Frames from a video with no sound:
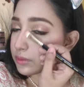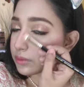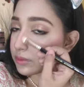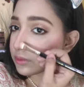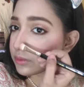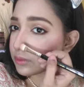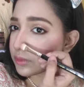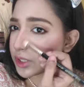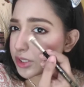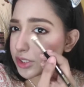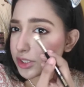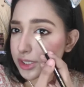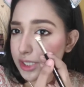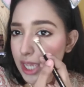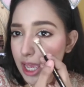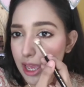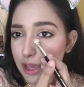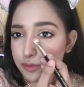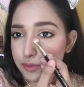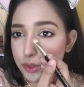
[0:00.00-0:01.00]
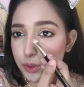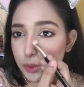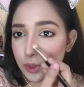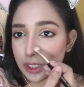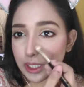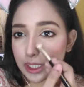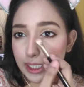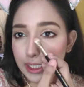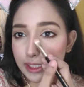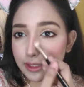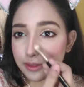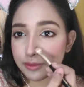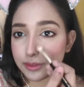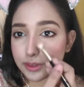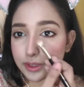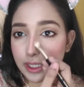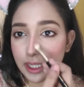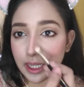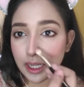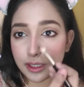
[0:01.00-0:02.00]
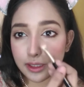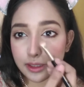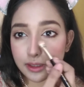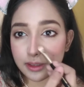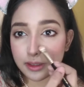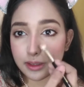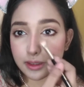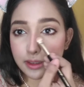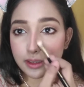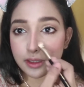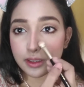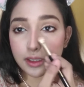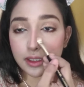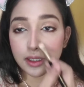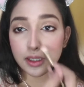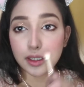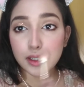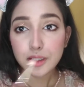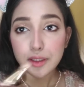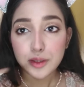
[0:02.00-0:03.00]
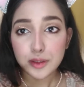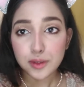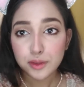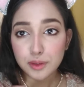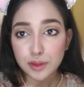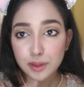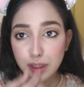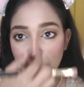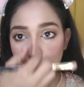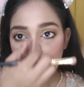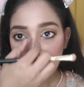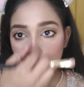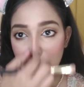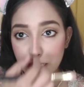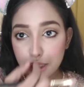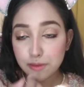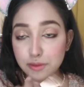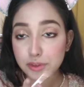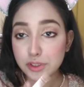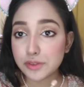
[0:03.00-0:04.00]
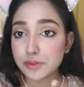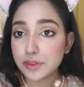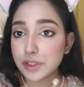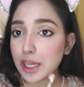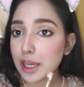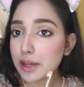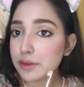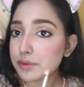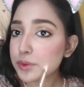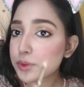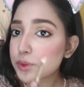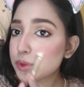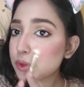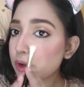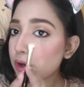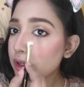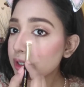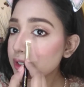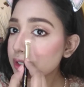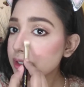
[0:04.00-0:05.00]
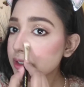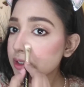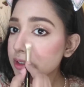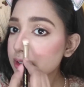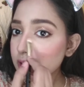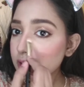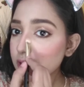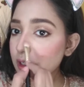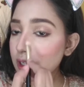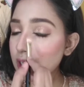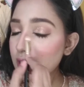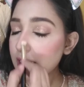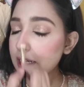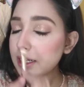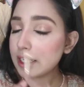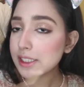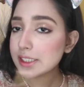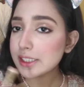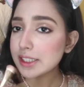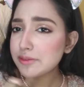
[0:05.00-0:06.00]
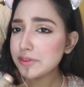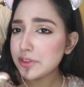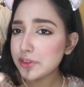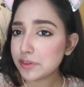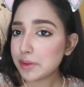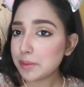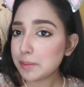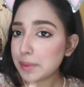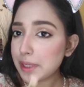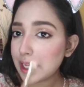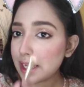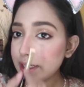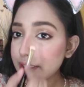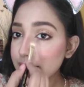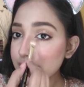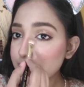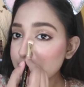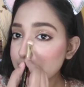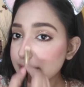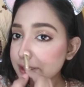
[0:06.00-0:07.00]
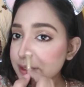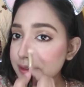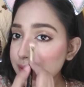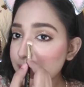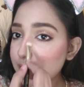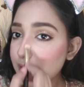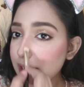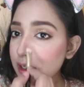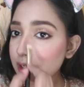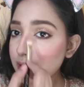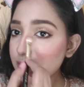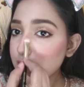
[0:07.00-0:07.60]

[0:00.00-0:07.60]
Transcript: We just have to leave that line which we have drawn, and later we will blend it as well.